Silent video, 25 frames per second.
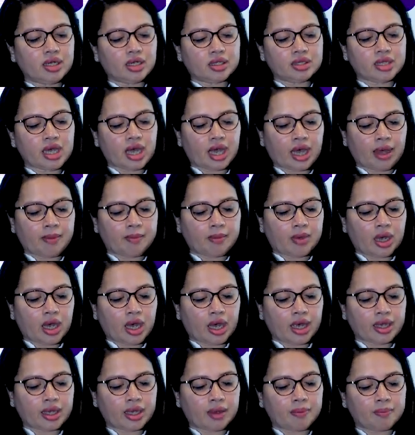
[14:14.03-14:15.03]
the
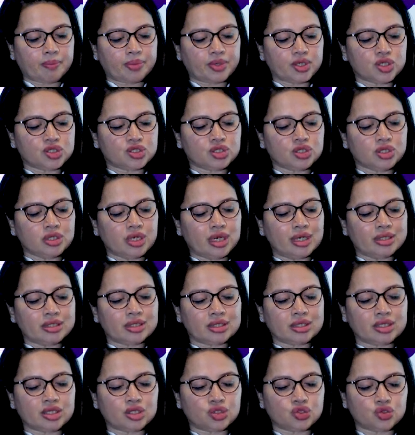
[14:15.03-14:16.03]
high arm pressure and
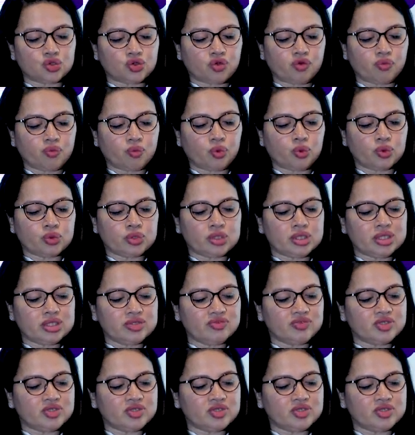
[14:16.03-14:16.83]
the ratio of both this,